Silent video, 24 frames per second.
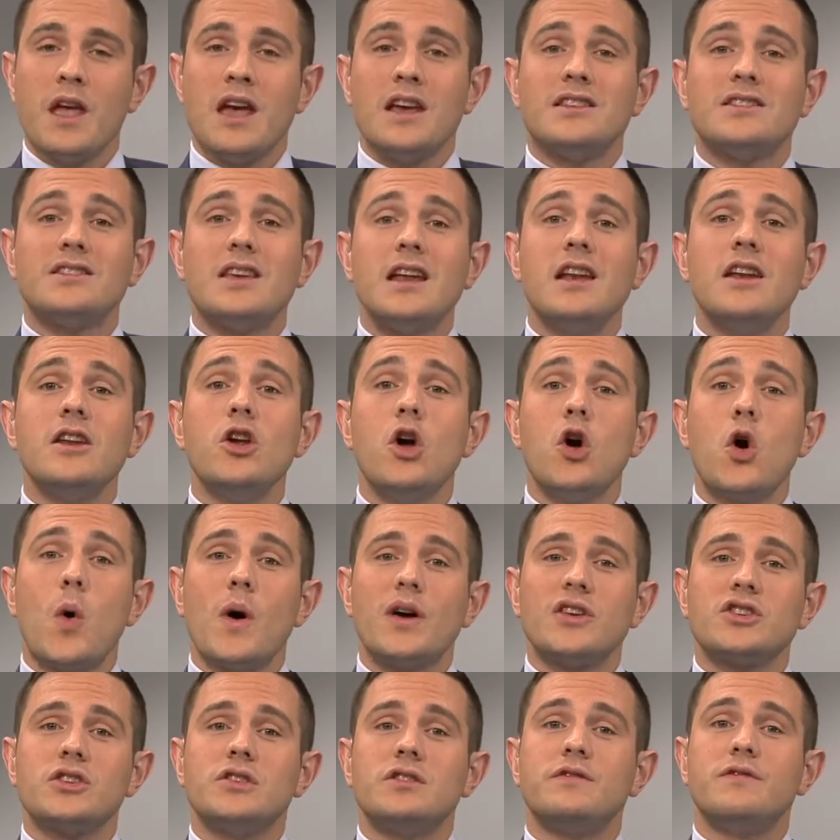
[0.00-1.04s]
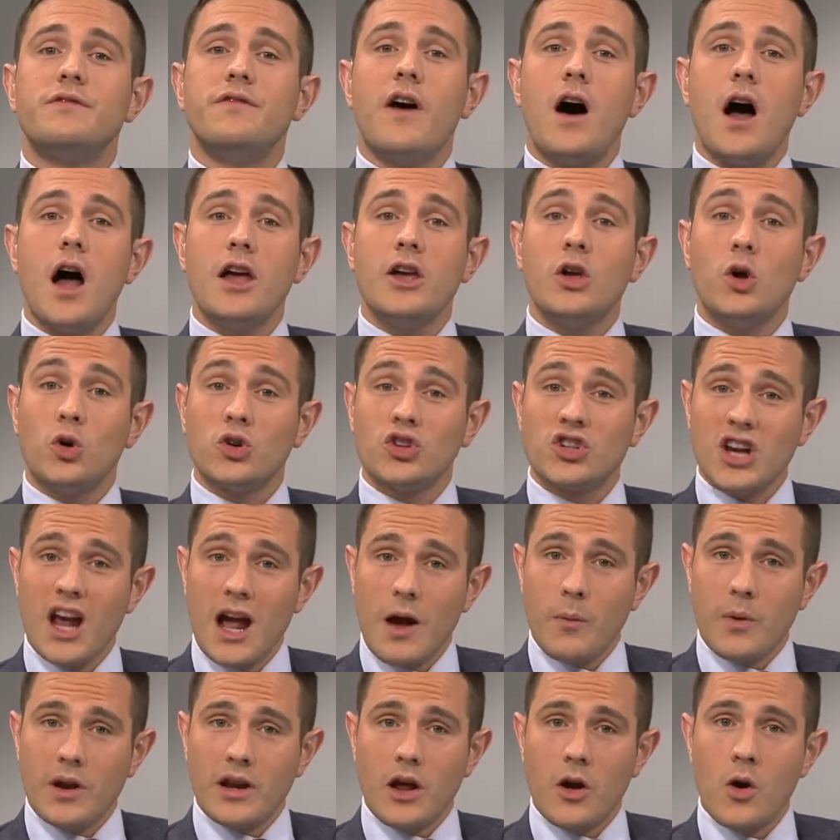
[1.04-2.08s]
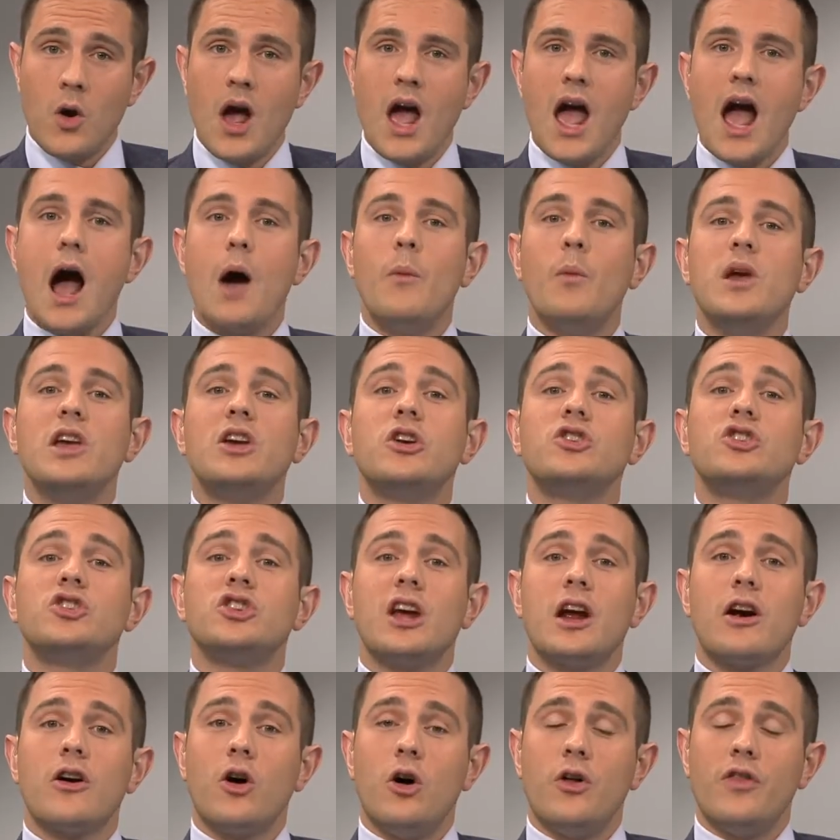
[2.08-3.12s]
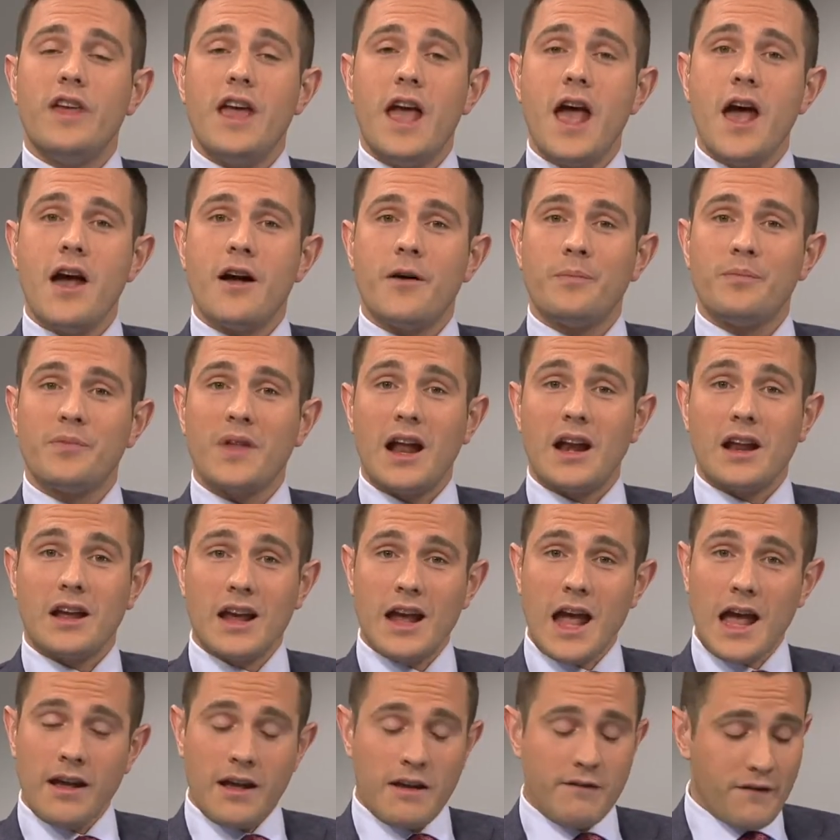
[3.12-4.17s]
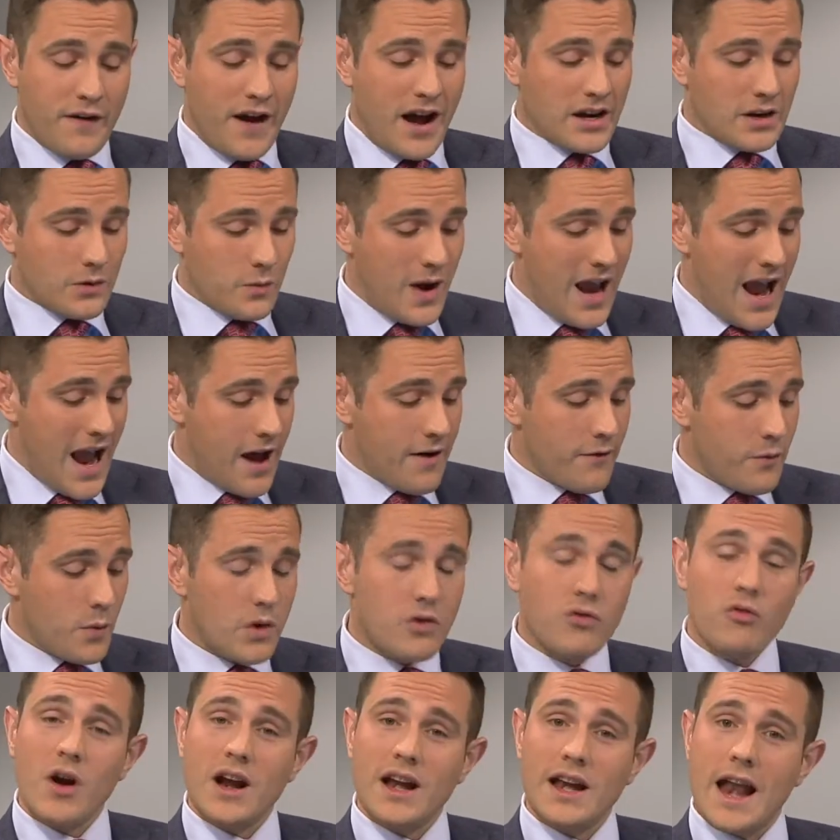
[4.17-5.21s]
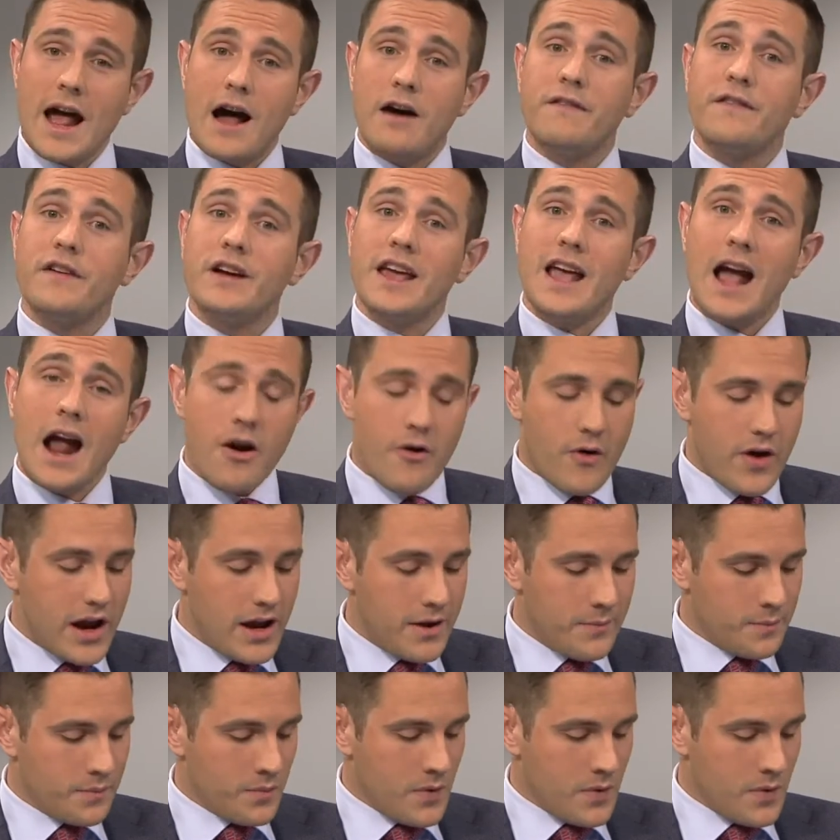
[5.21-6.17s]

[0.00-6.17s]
Send in your questions via your chat window, and we could share it on the air. And in, in fact, we have one right now for Gary.